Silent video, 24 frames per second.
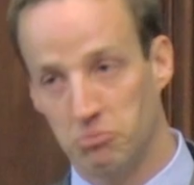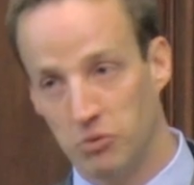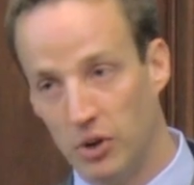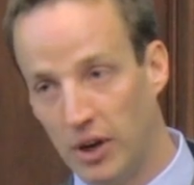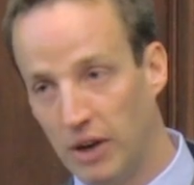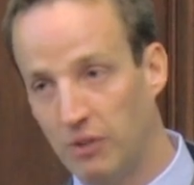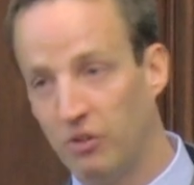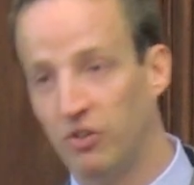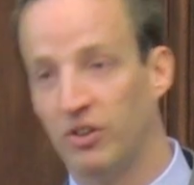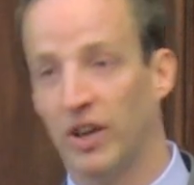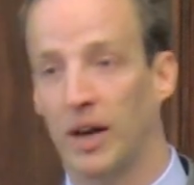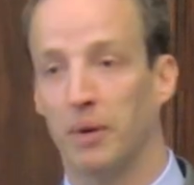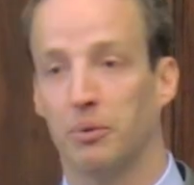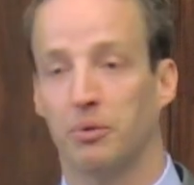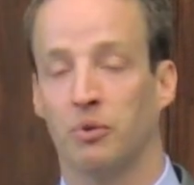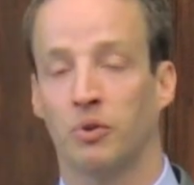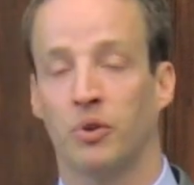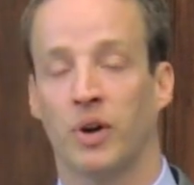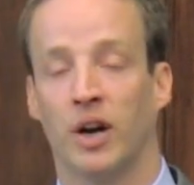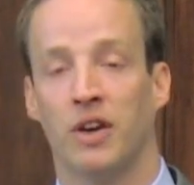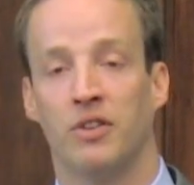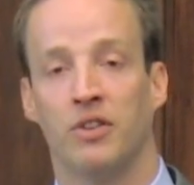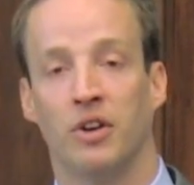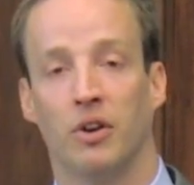You have to set up some
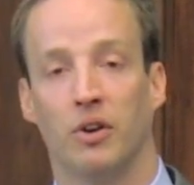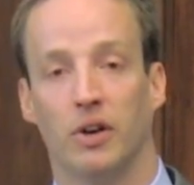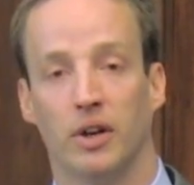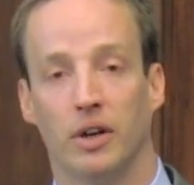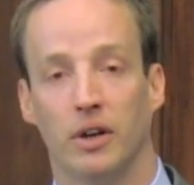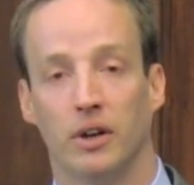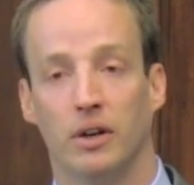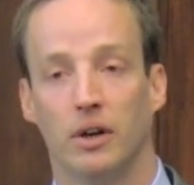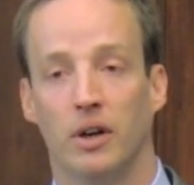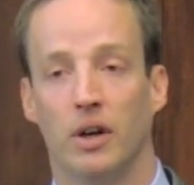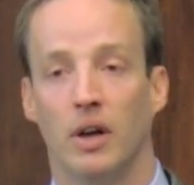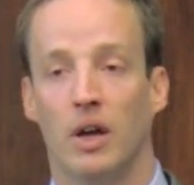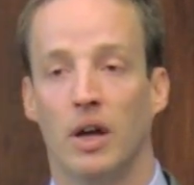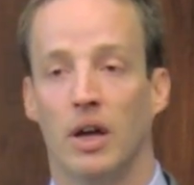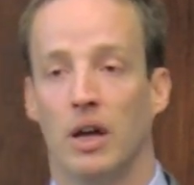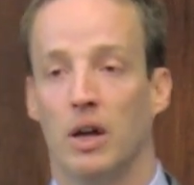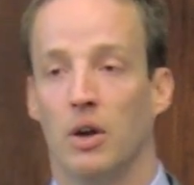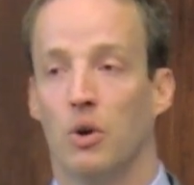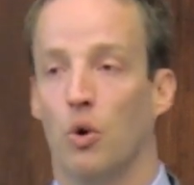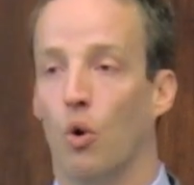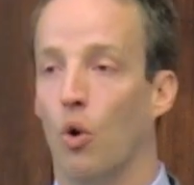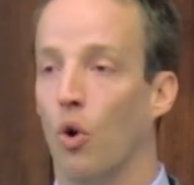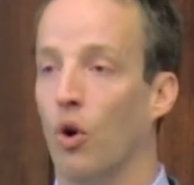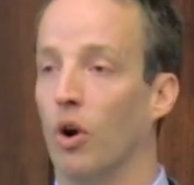criteria.
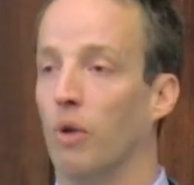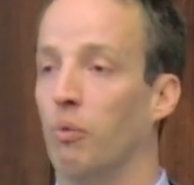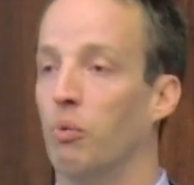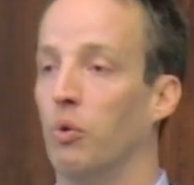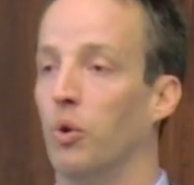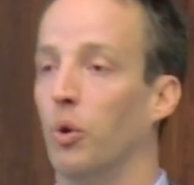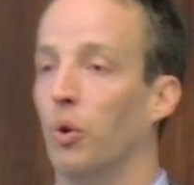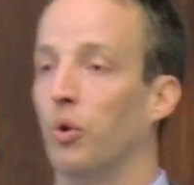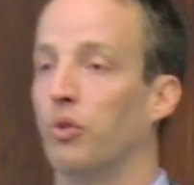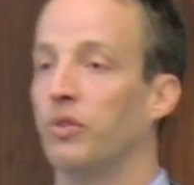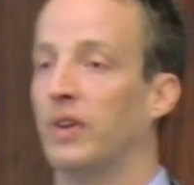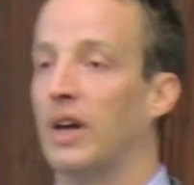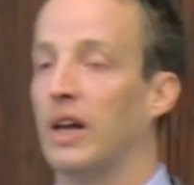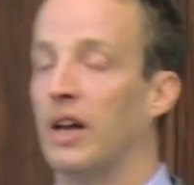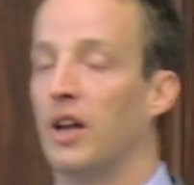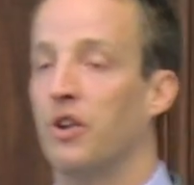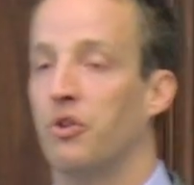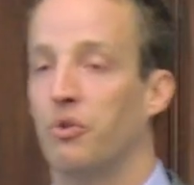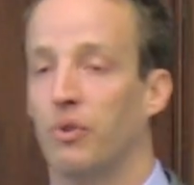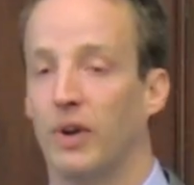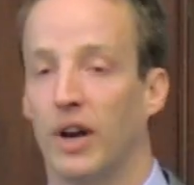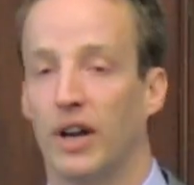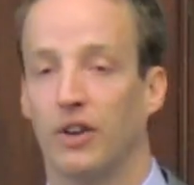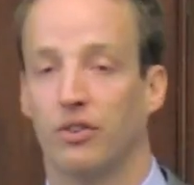Or rules that
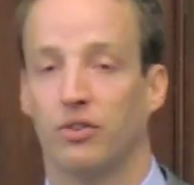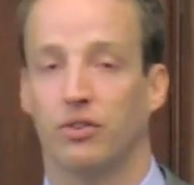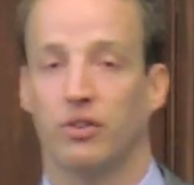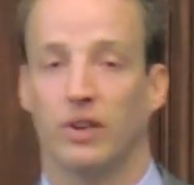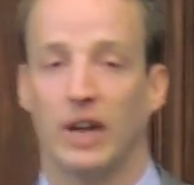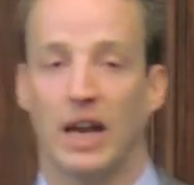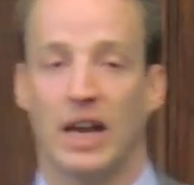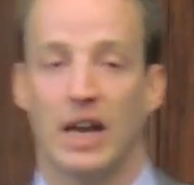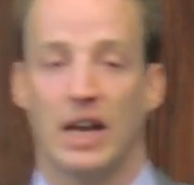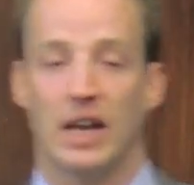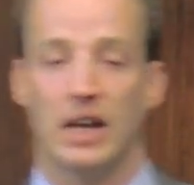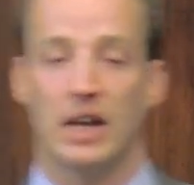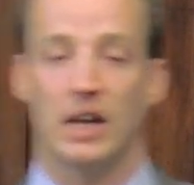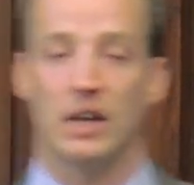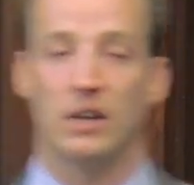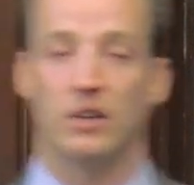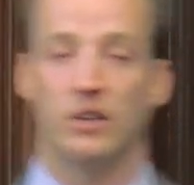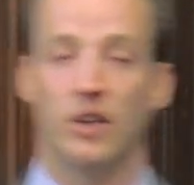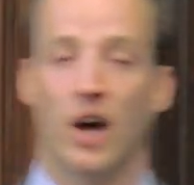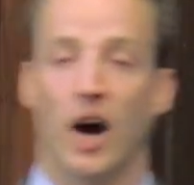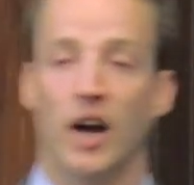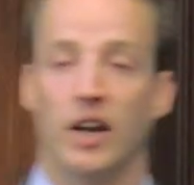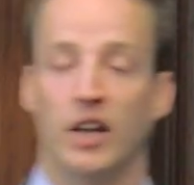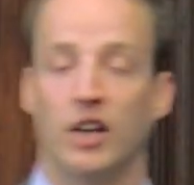address a
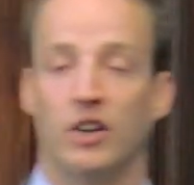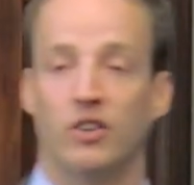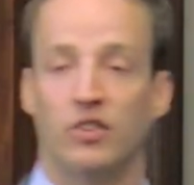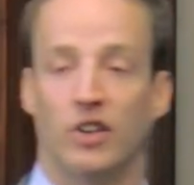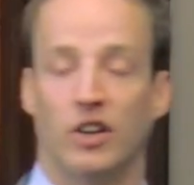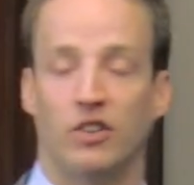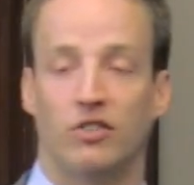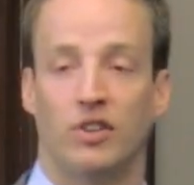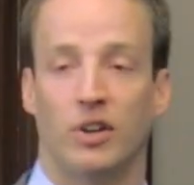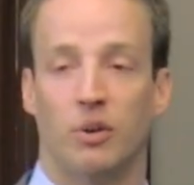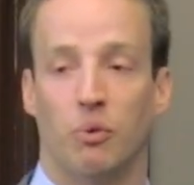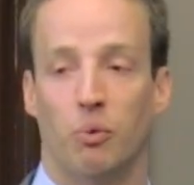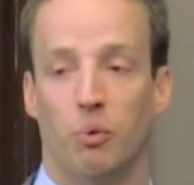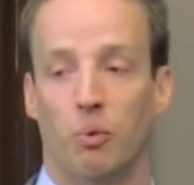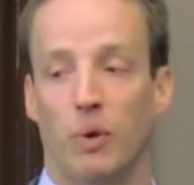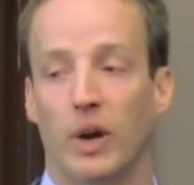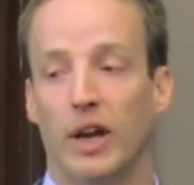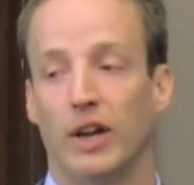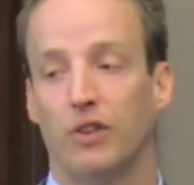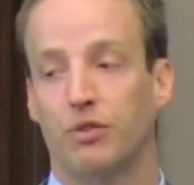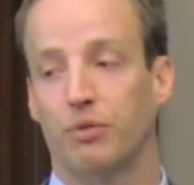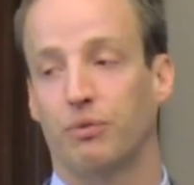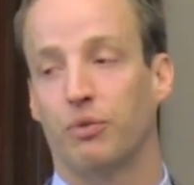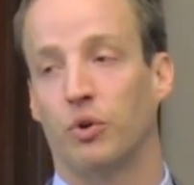non existent
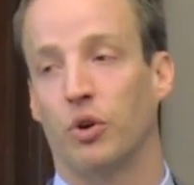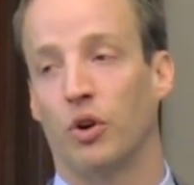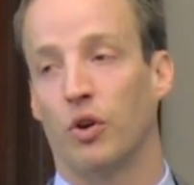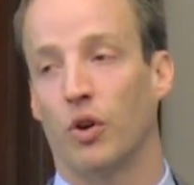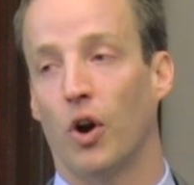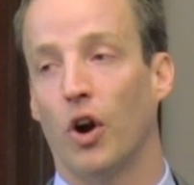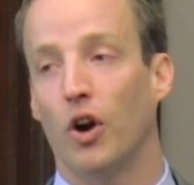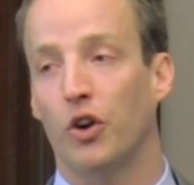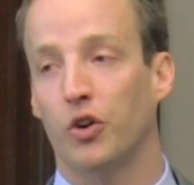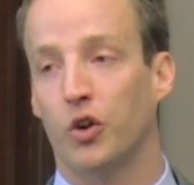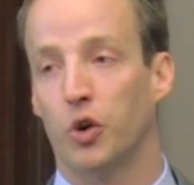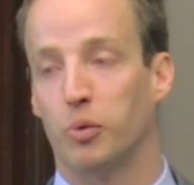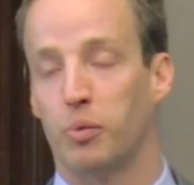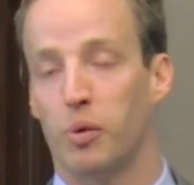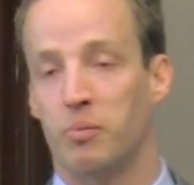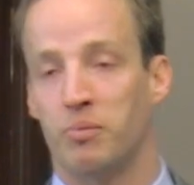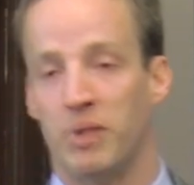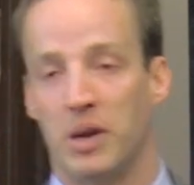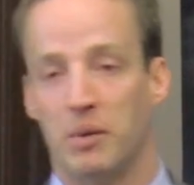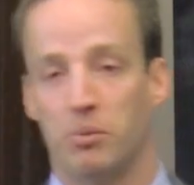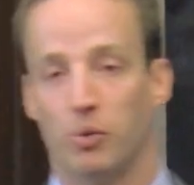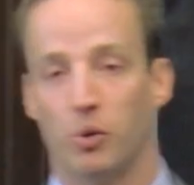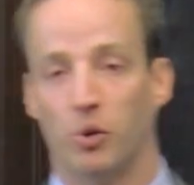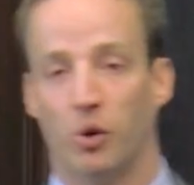risk for a large group of
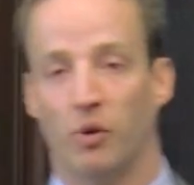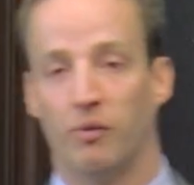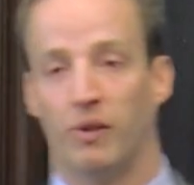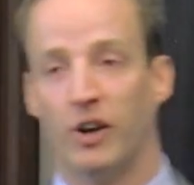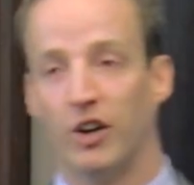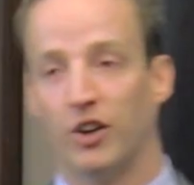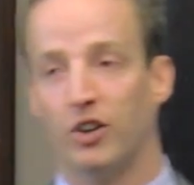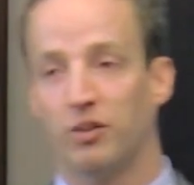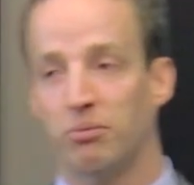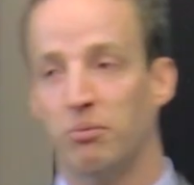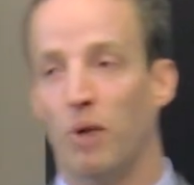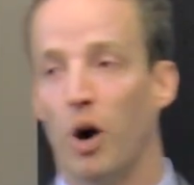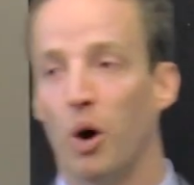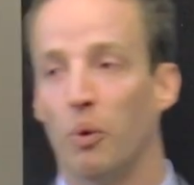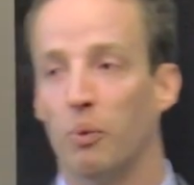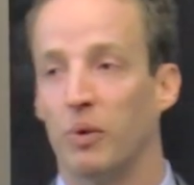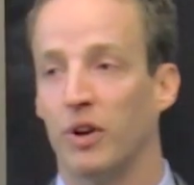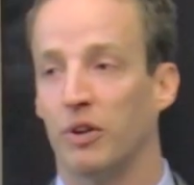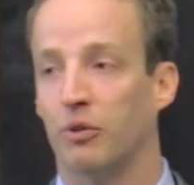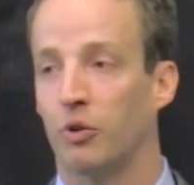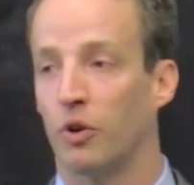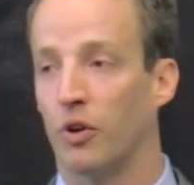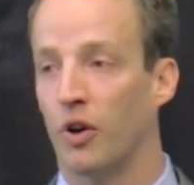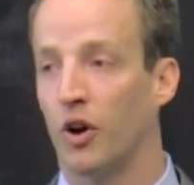people or a very small
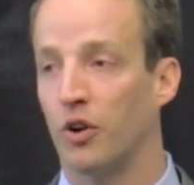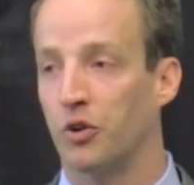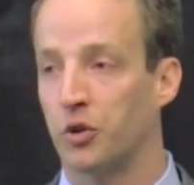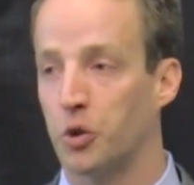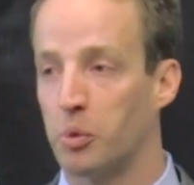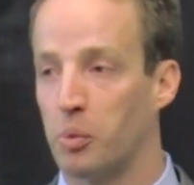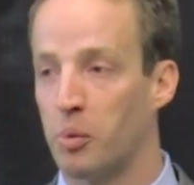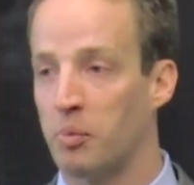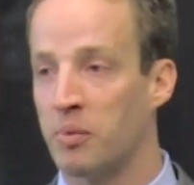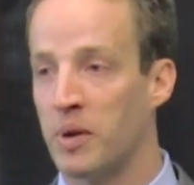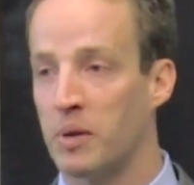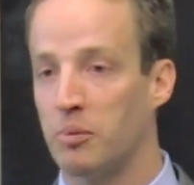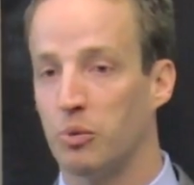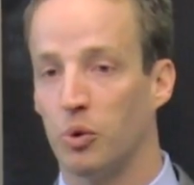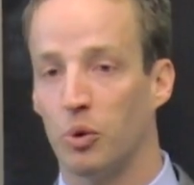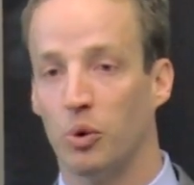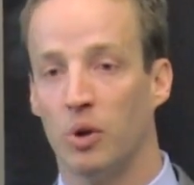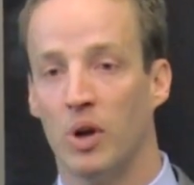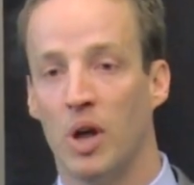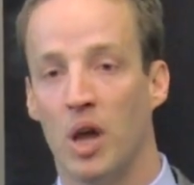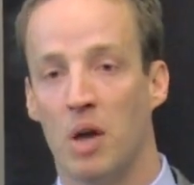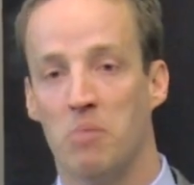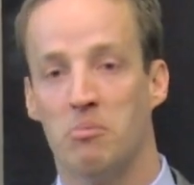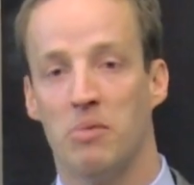risk for a large group of
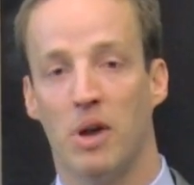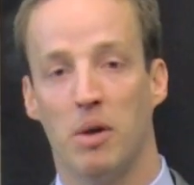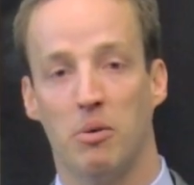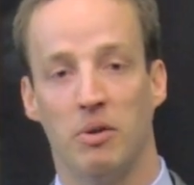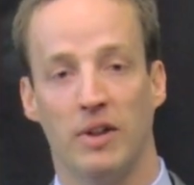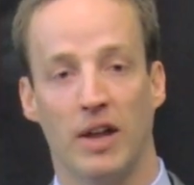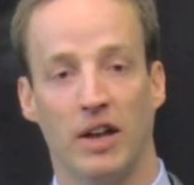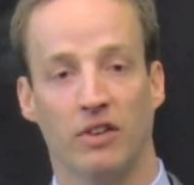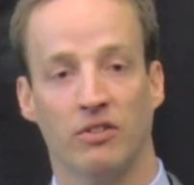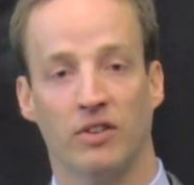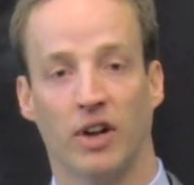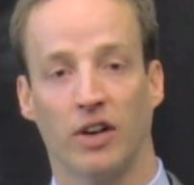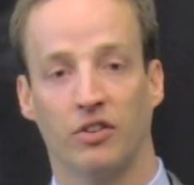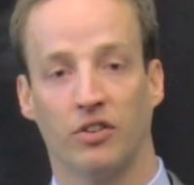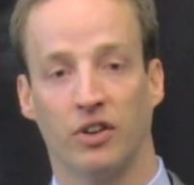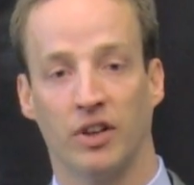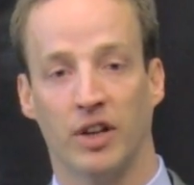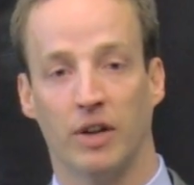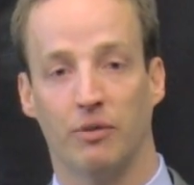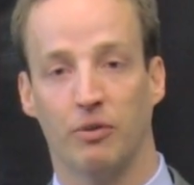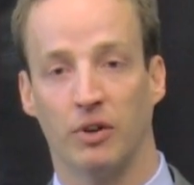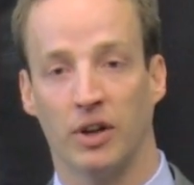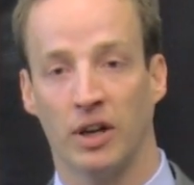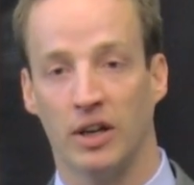people, maybe that's not
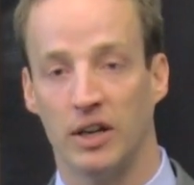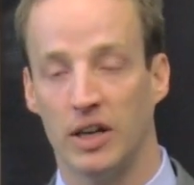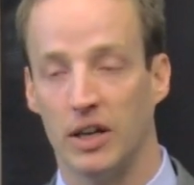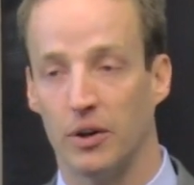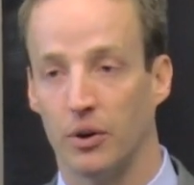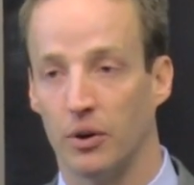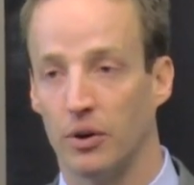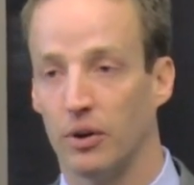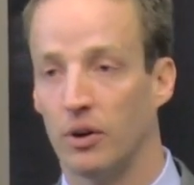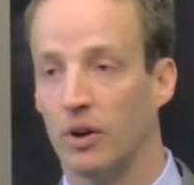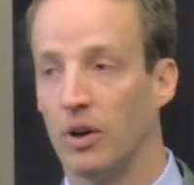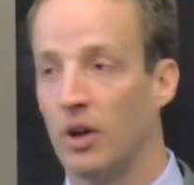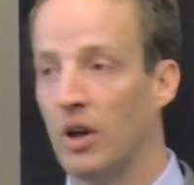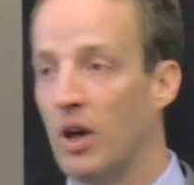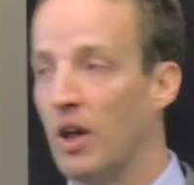significant either.